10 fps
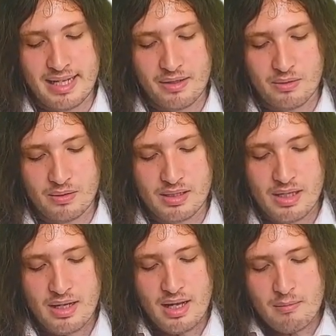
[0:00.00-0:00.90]
angled,
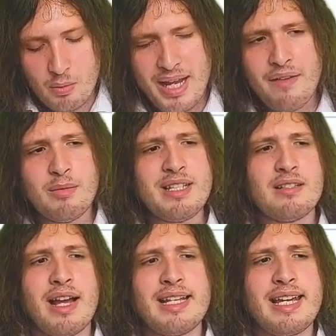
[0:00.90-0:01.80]
but we have to be
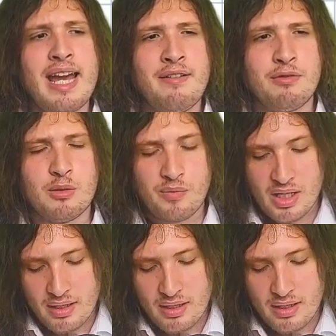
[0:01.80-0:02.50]
slightly careful.